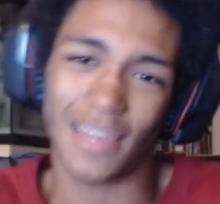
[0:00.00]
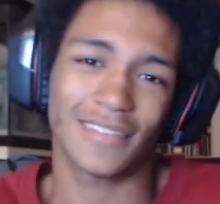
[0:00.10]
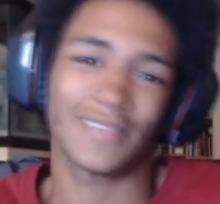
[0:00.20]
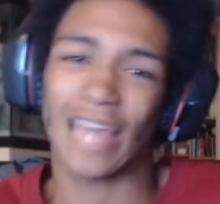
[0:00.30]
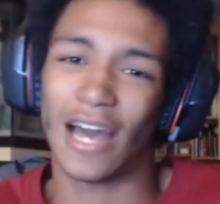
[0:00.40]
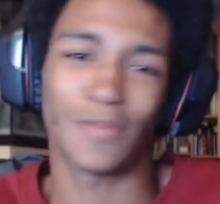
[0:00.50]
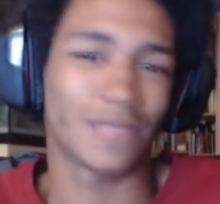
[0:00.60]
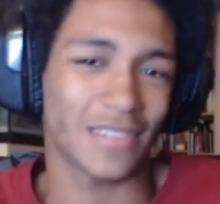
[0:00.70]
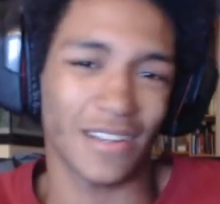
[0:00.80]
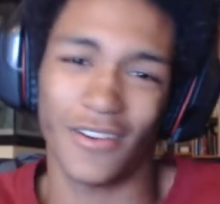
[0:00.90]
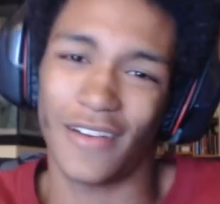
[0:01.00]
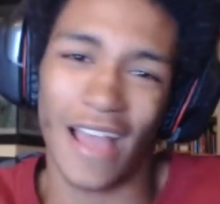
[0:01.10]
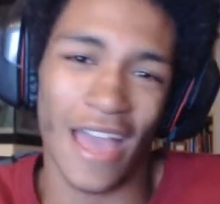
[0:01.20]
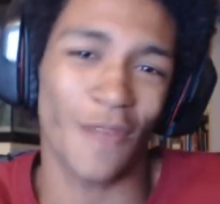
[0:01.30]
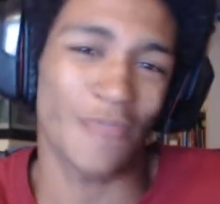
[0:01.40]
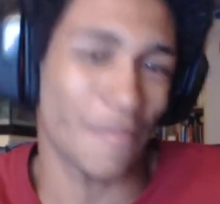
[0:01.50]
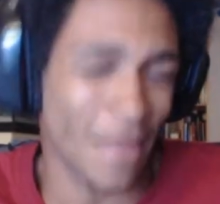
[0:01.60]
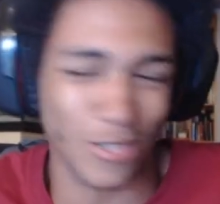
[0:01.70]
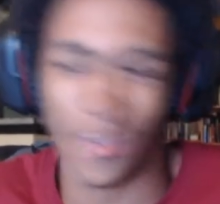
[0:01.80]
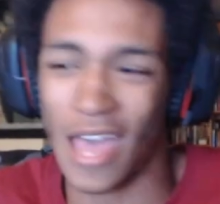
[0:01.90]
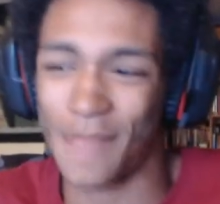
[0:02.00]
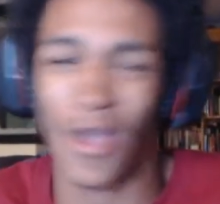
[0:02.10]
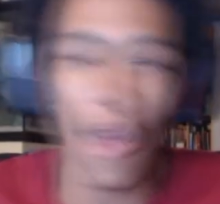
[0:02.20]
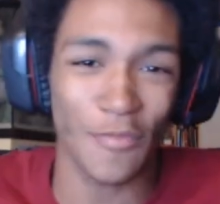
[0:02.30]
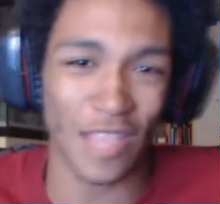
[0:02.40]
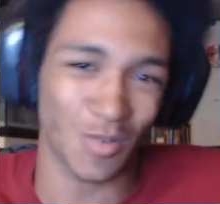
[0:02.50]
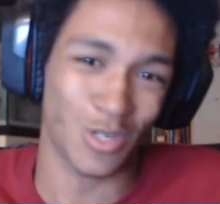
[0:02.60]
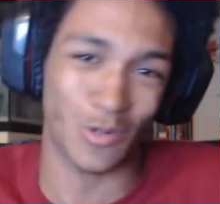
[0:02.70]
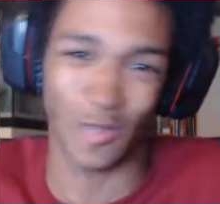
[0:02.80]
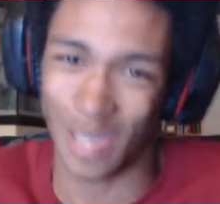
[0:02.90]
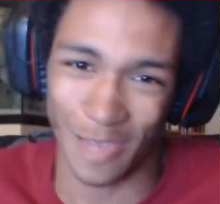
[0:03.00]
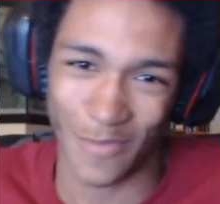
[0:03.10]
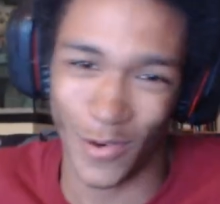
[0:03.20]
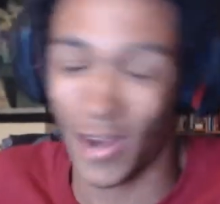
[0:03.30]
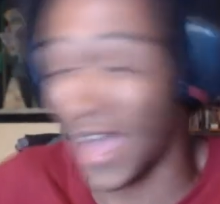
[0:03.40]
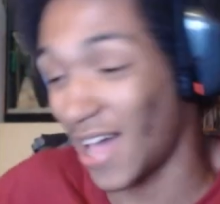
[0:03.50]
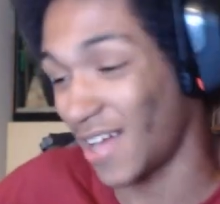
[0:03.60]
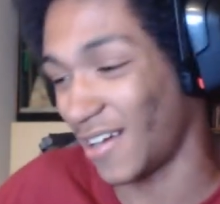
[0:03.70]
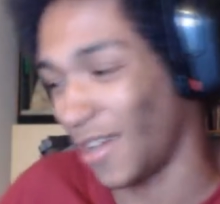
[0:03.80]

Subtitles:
helped, or I hope that made you happy. I hope that's what you were looking for. I don't know.